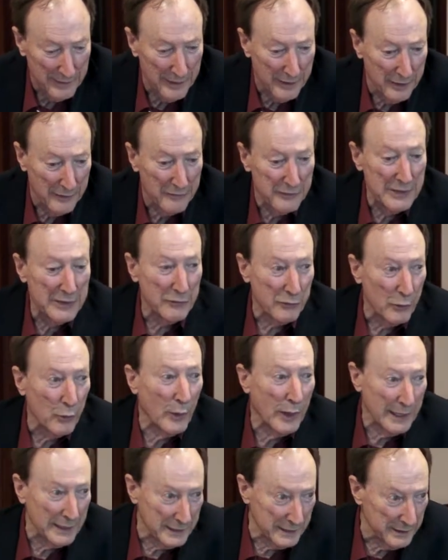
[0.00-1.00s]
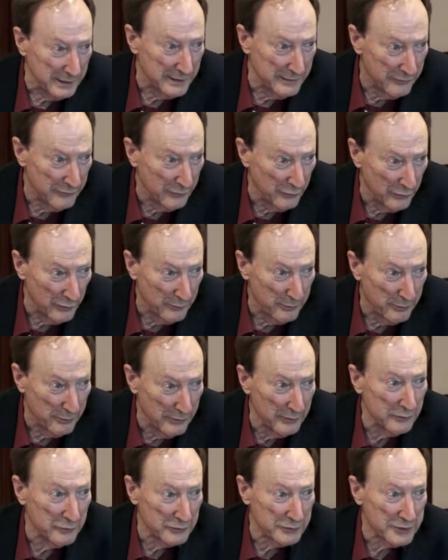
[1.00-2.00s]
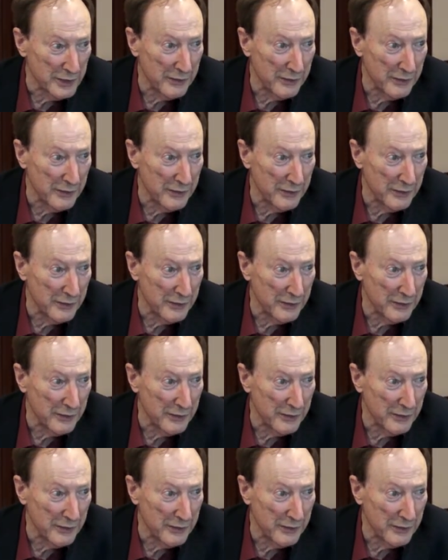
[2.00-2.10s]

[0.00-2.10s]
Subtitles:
I've never waited for approvals.